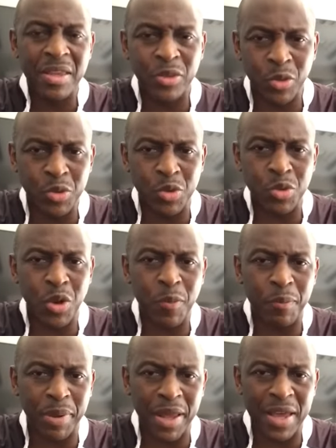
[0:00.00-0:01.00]
Those who
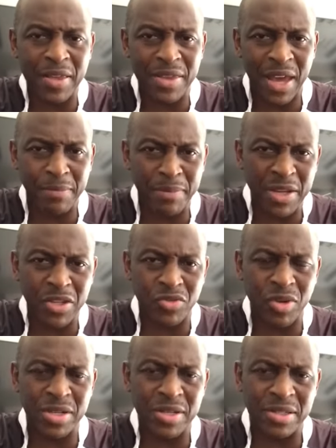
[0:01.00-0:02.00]
don't play, the
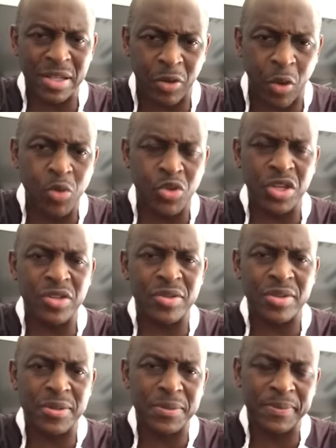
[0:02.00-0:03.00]
administrators, the coaches,